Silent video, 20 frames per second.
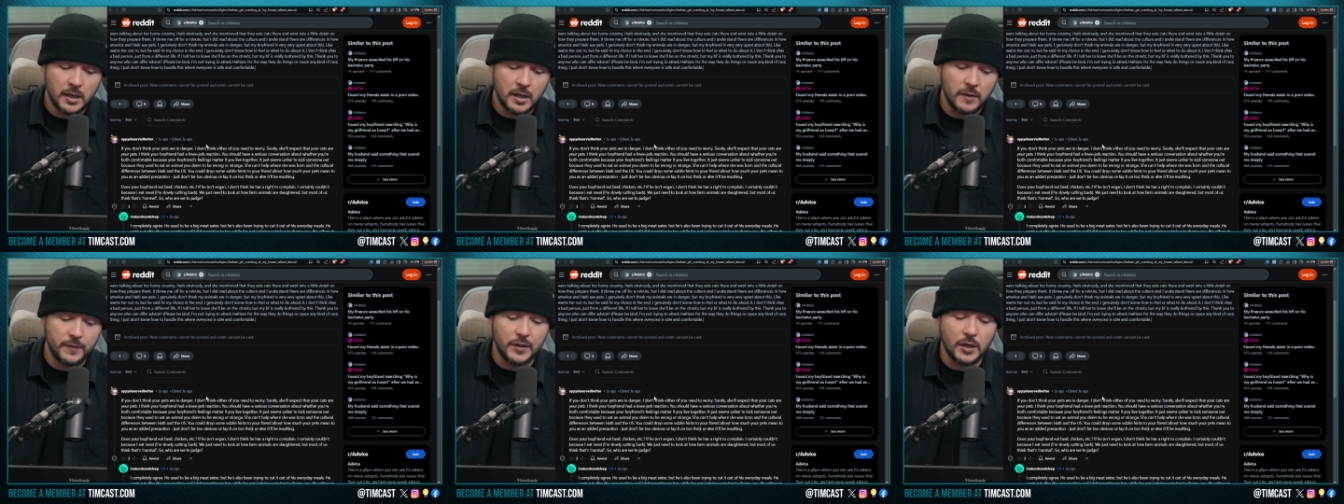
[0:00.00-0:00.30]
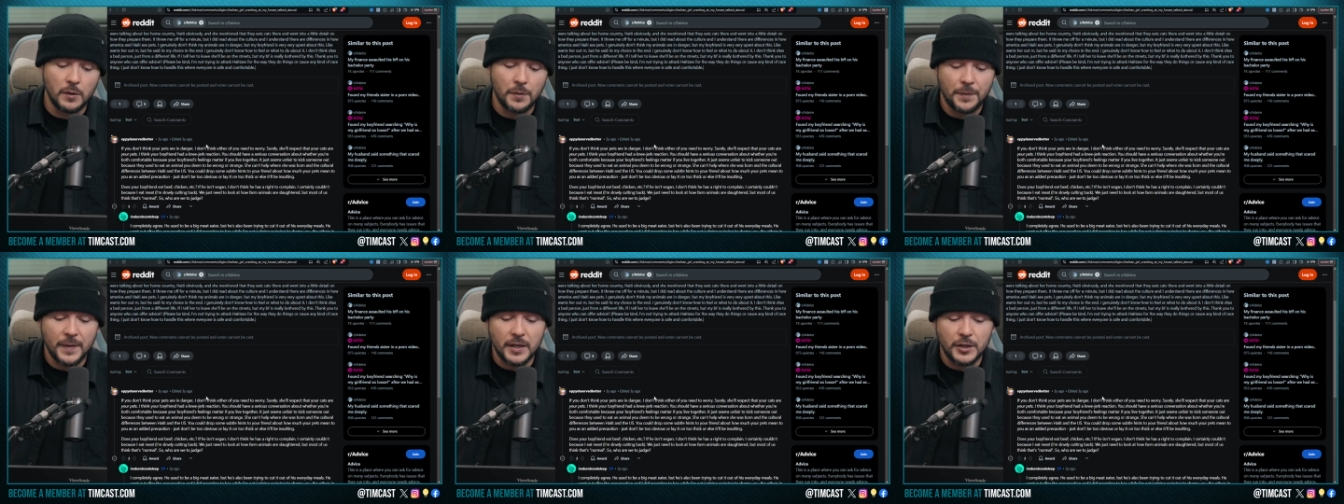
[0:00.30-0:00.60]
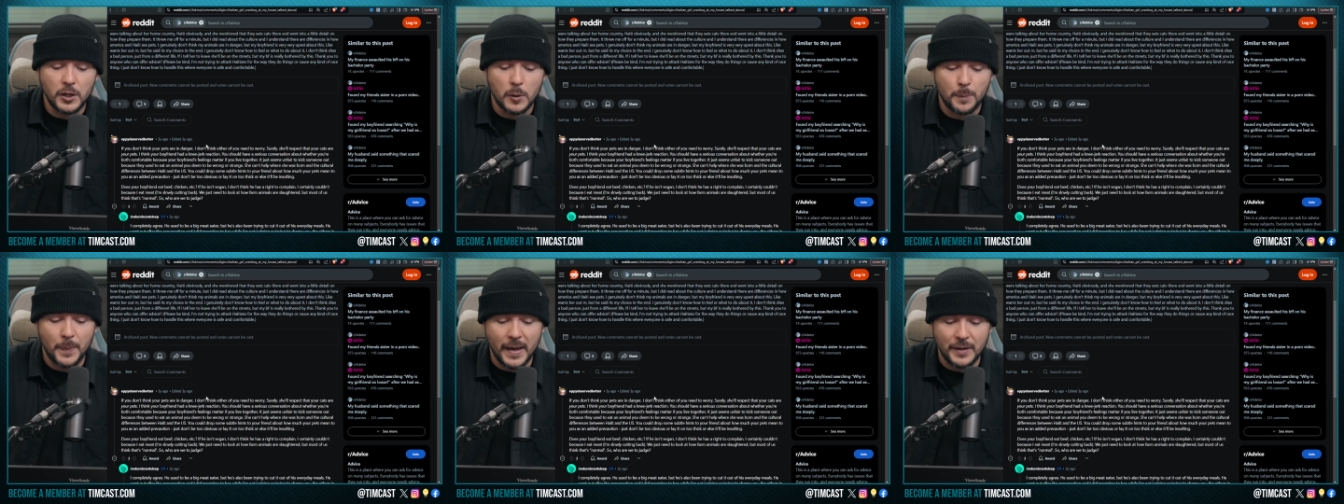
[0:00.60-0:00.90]
If you don't
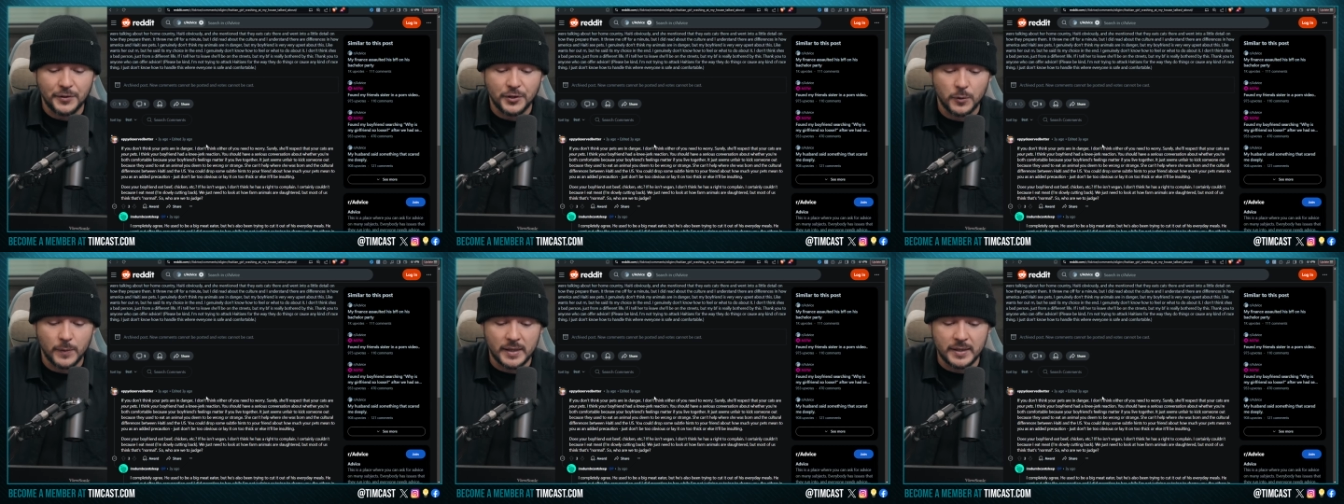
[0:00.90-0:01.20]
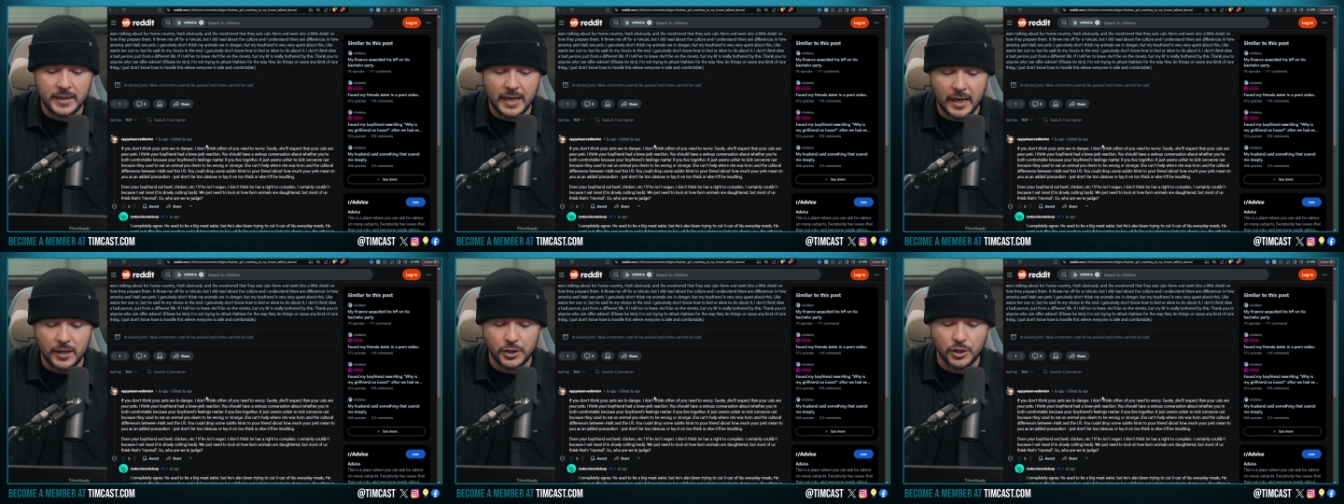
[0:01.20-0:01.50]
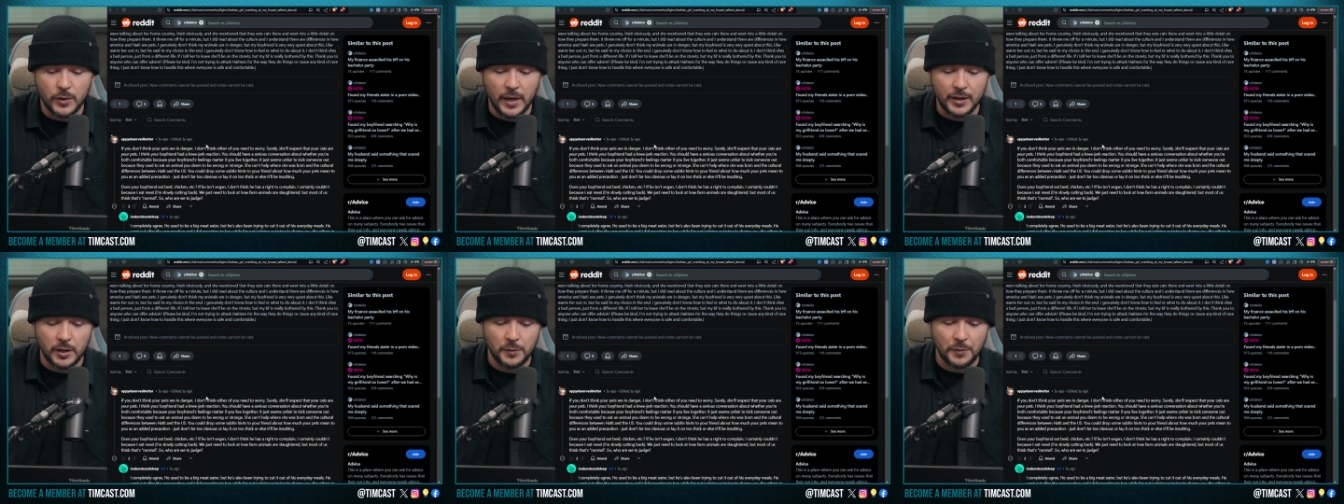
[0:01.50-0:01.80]
think your pets are in
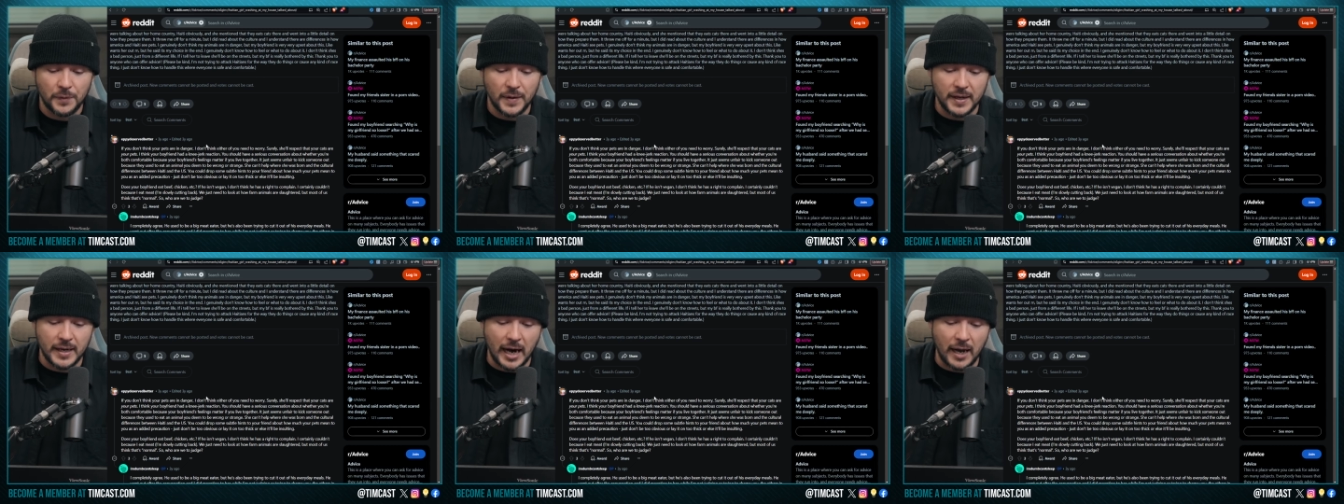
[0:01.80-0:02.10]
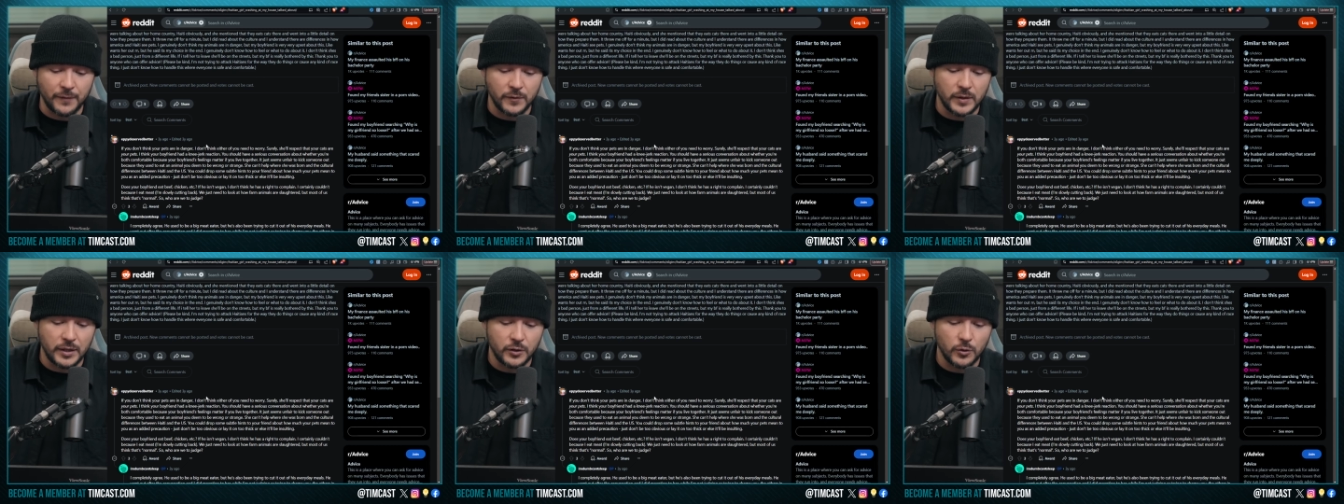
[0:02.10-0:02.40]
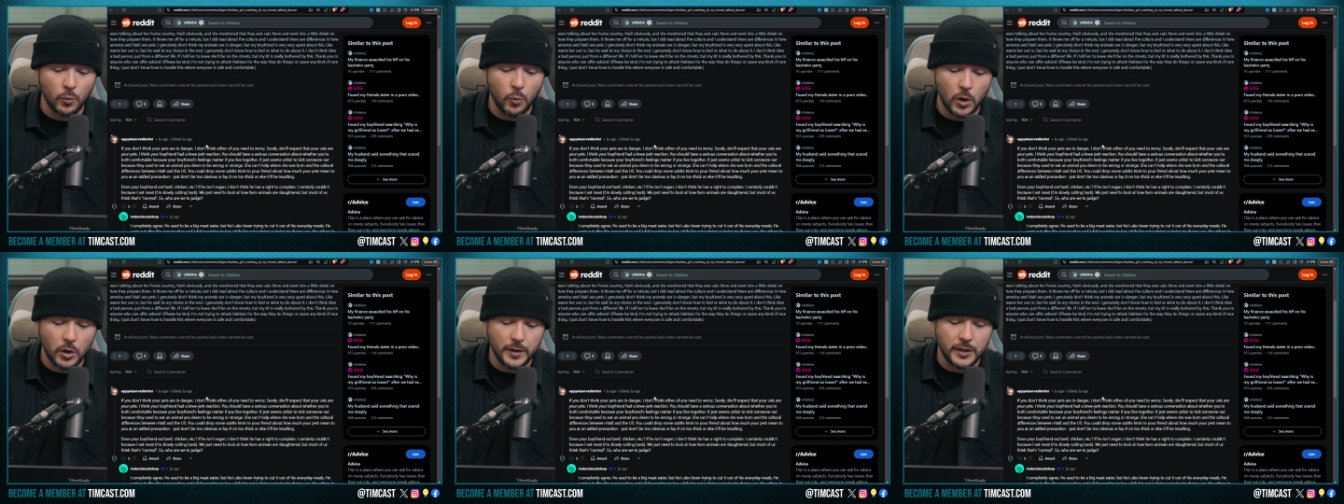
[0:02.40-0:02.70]
danger, I don't think either you need
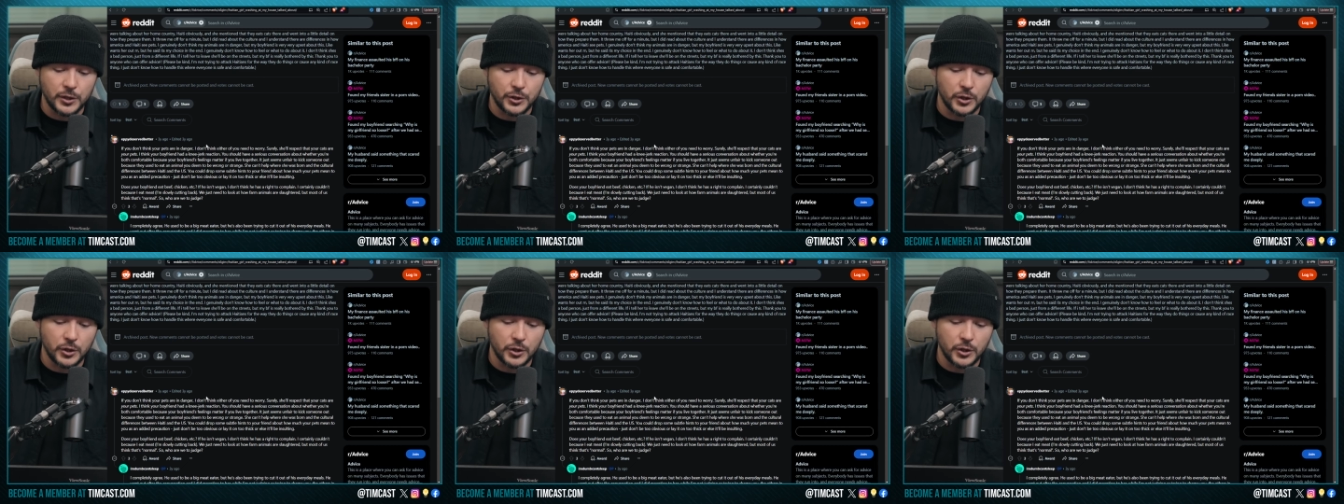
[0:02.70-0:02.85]
to worry.